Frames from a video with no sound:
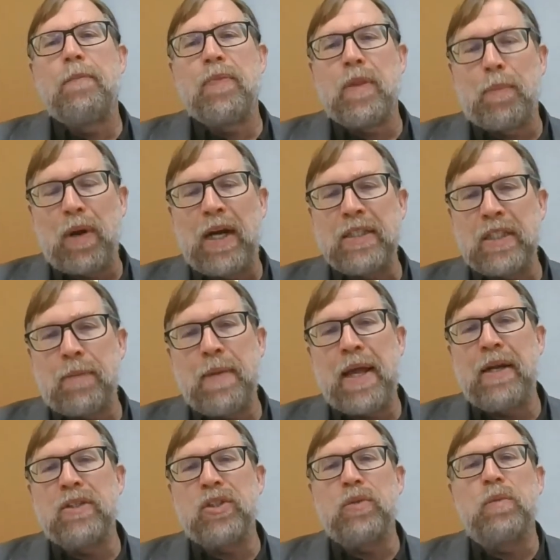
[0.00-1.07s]
the project
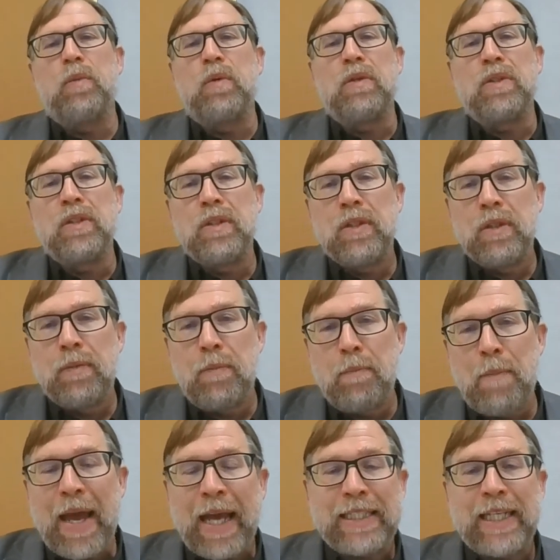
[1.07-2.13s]
manager will
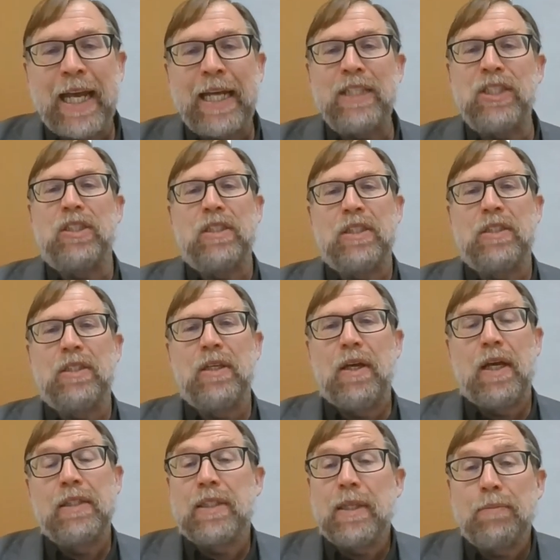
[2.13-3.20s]
make changes,
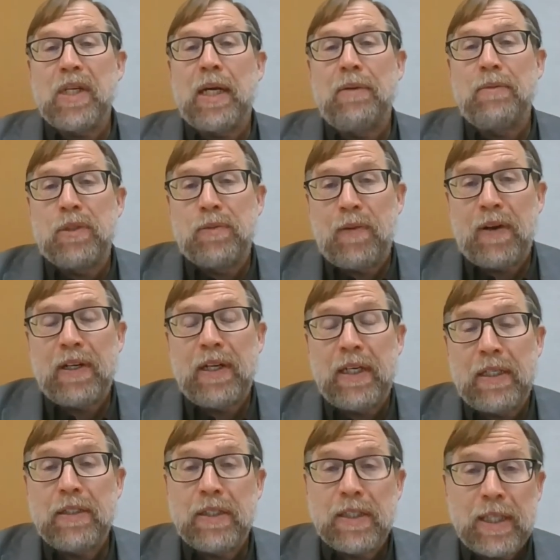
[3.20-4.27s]
and sometimes
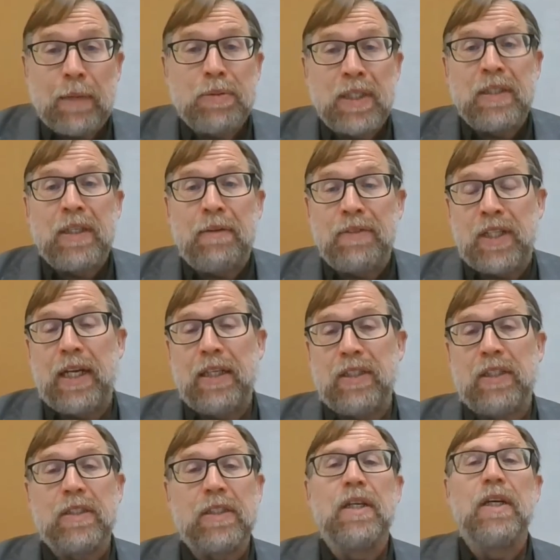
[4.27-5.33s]
very substantive
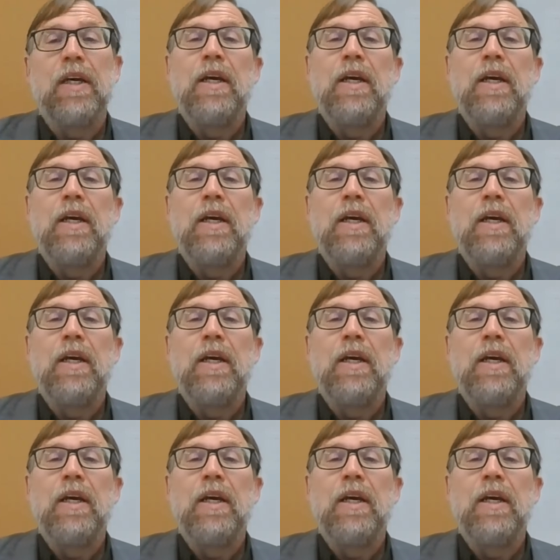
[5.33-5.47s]
changes